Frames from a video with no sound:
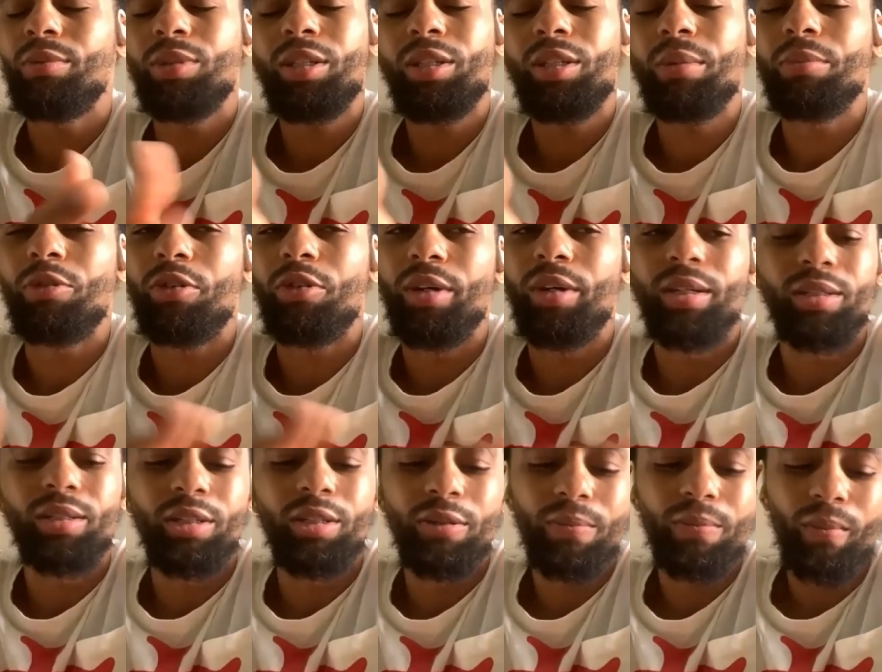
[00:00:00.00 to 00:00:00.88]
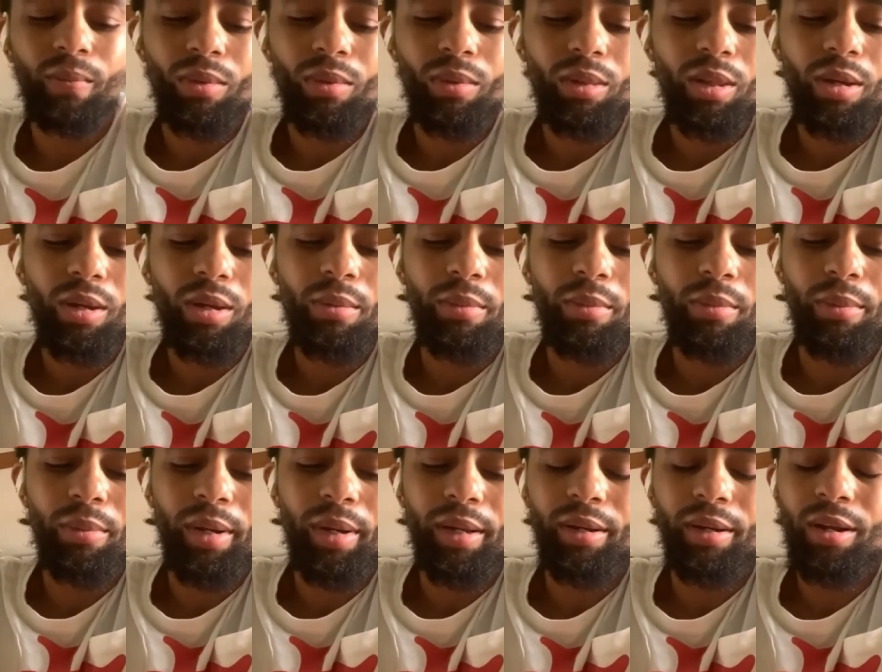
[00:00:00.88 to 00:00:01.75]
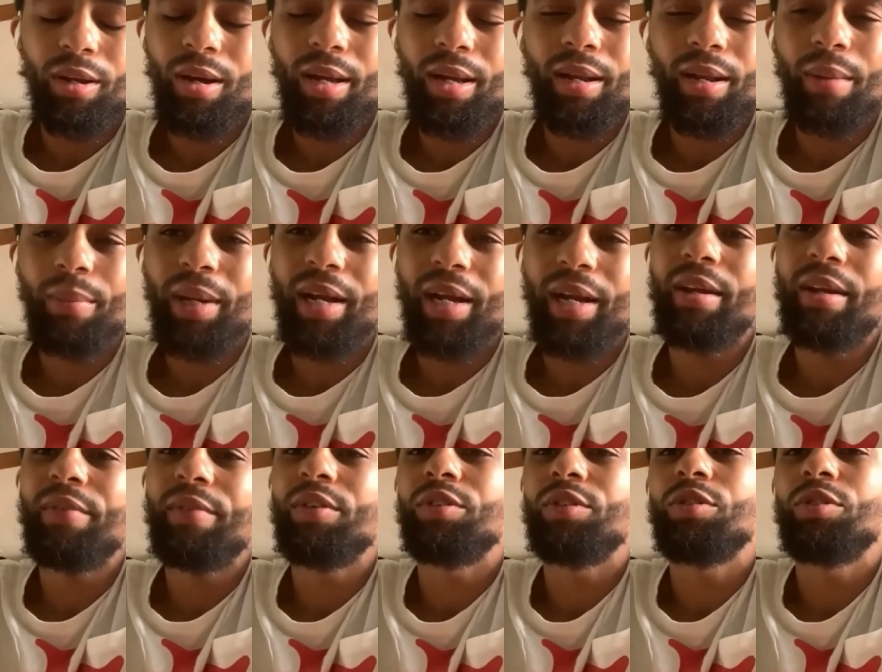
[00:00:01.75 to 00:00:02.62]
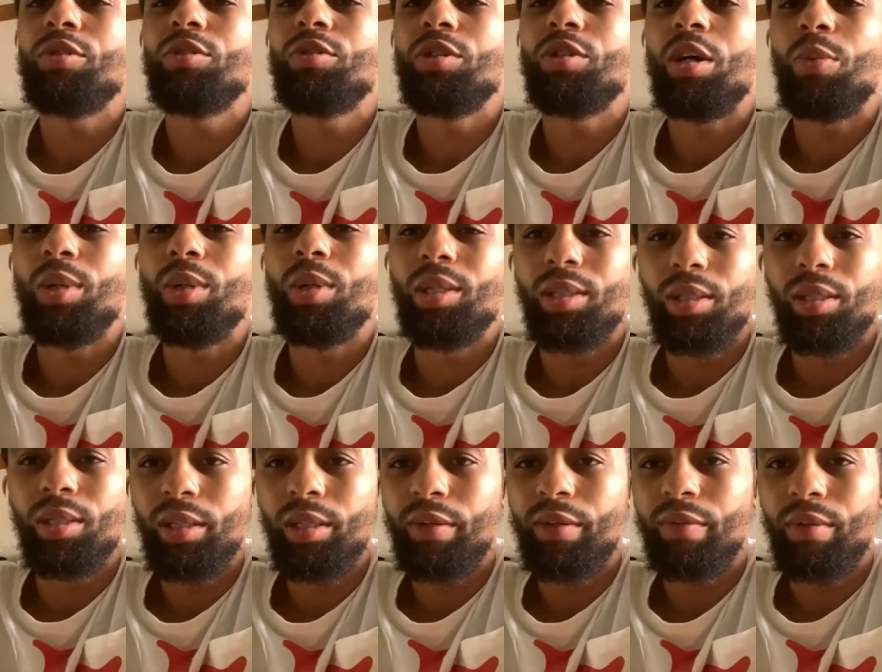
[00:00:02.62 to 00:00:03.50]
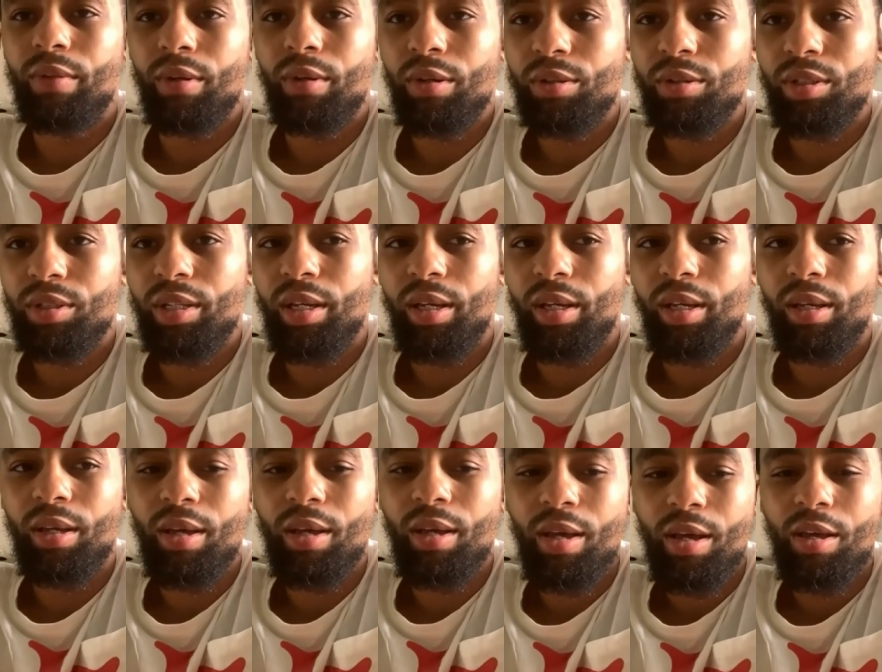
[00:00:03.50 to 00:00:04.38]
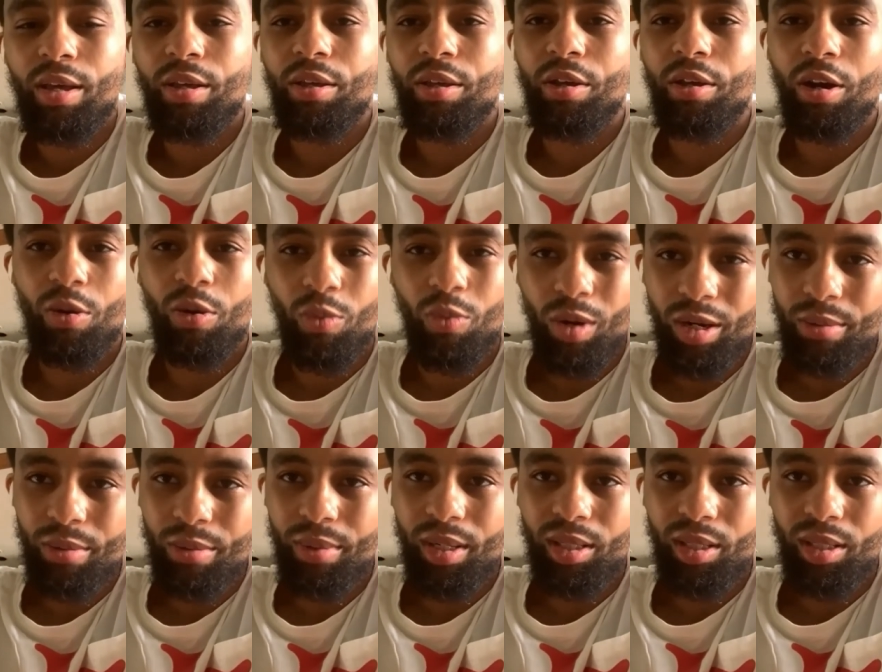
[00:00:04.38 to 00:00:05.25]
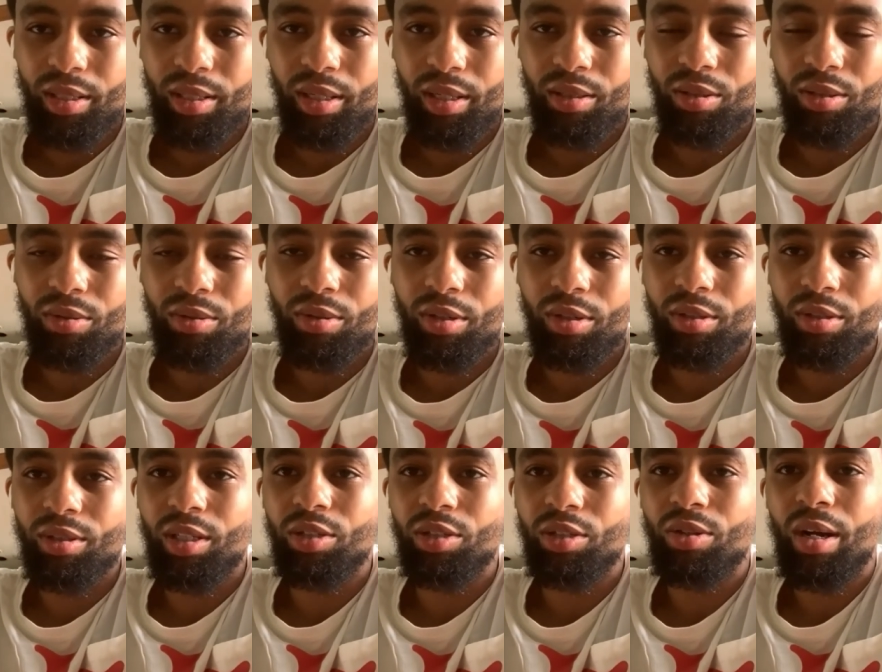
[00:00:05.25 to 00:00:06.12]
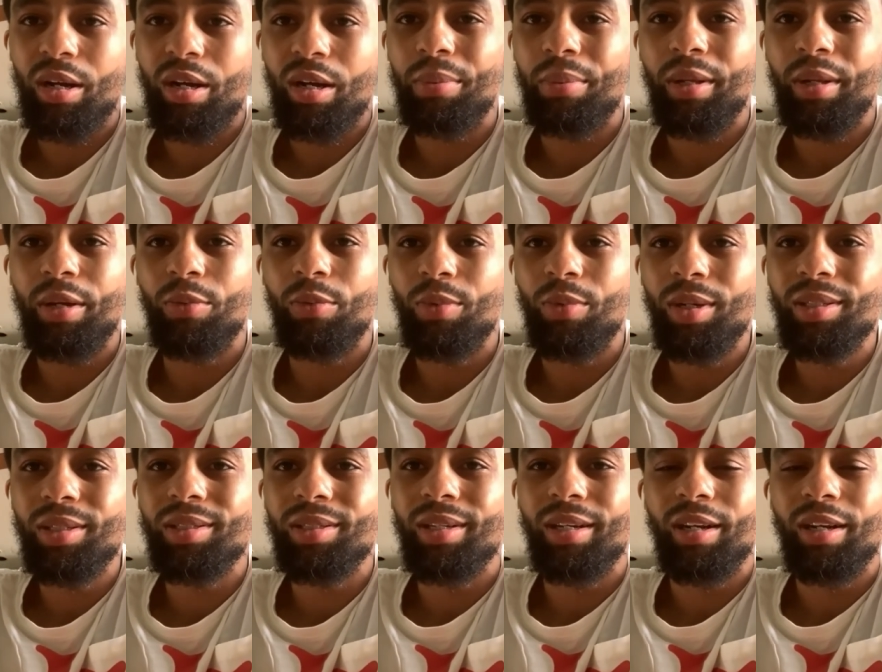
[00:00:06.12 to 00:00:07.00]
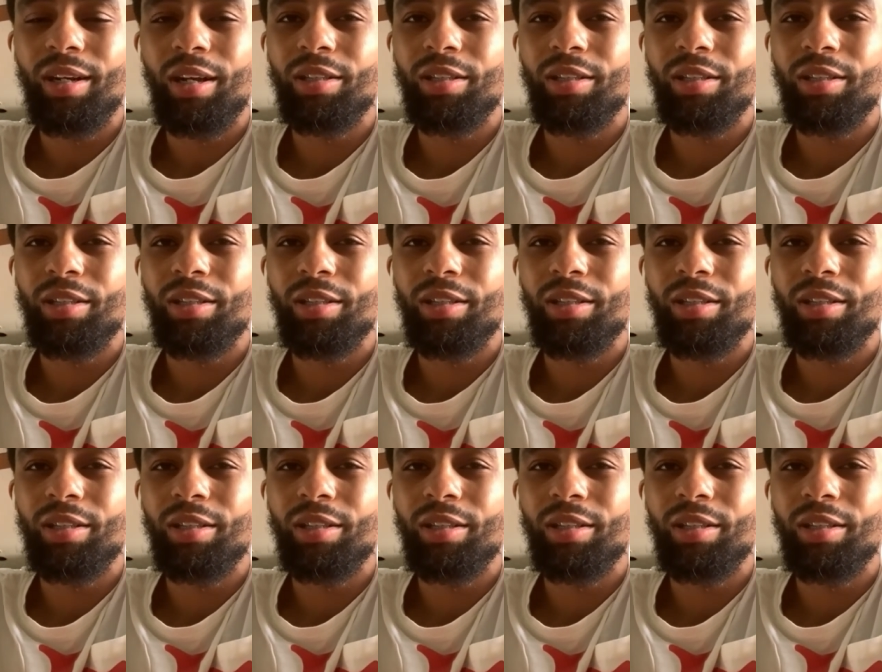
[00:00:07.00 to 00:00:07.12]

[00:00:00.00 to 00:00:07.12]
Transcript: It was something crazy. But I'm like, no, I'm like, I never told you I wanted to leave Thursday. Y'all wanted me to stay till Thursday so I could play Wednesday.